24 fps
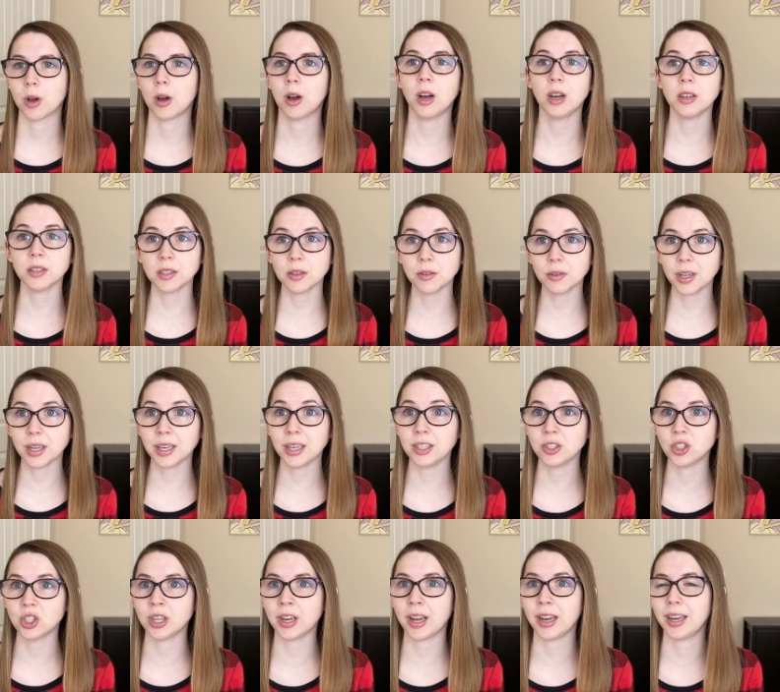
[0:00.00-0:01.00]
Also,
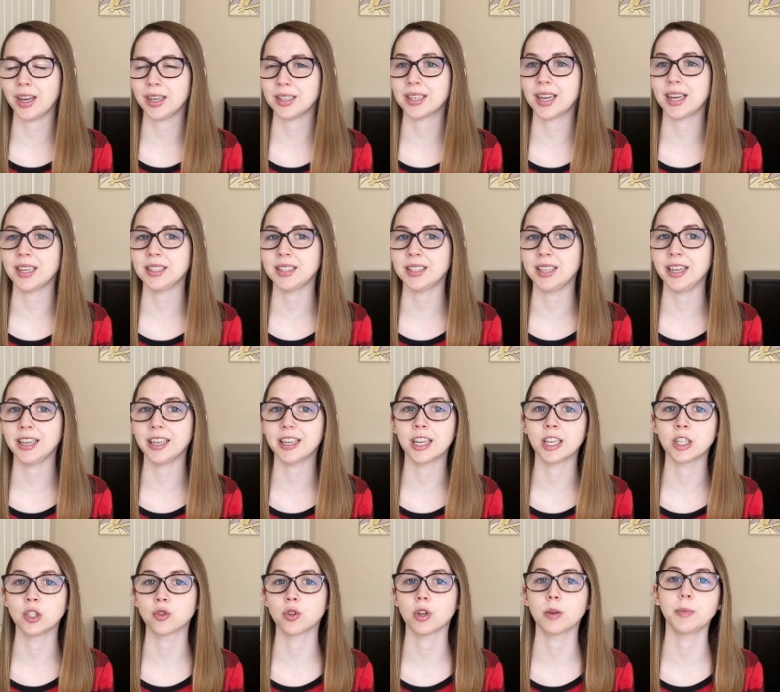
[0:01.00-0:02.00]
getting genetic testing
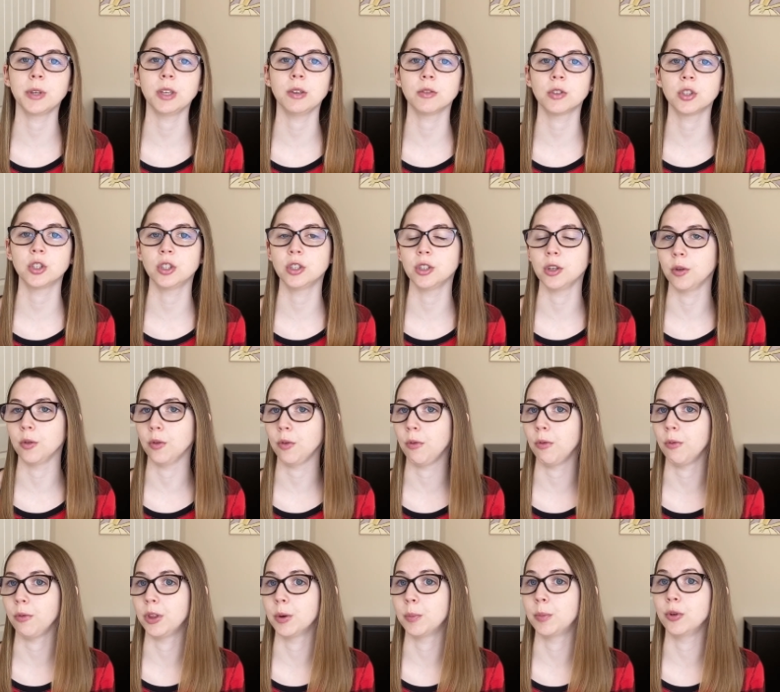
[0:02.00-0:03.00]
contributes
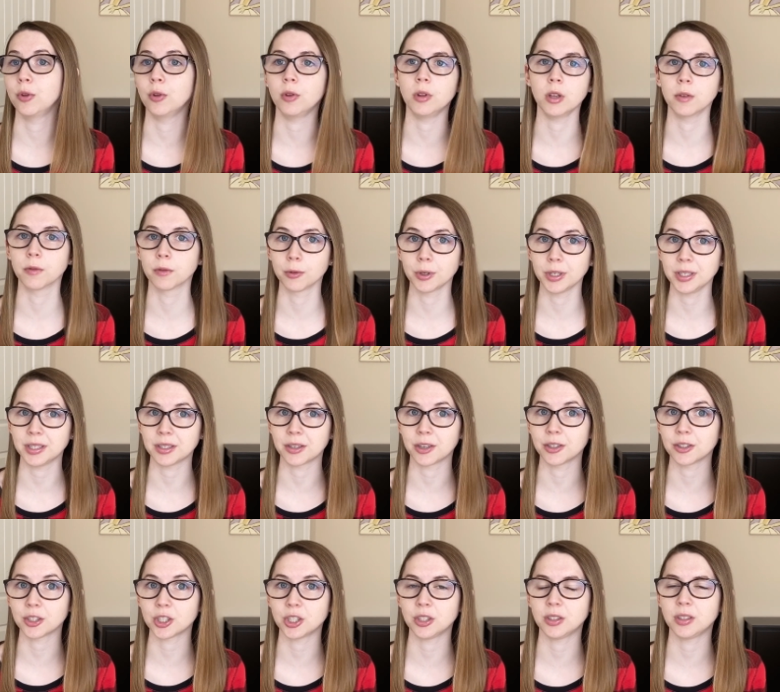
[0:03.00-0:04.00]
to the pool of
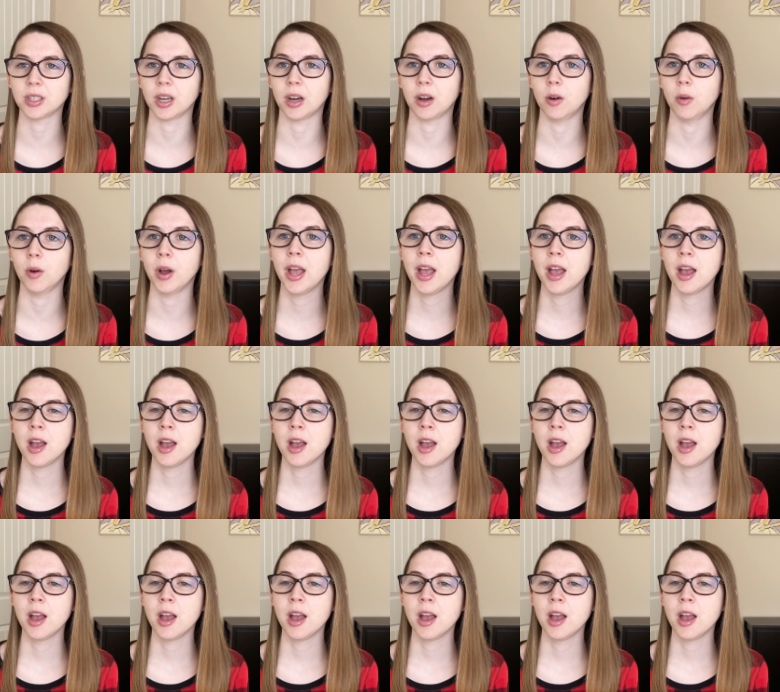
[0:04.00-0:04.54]
research. So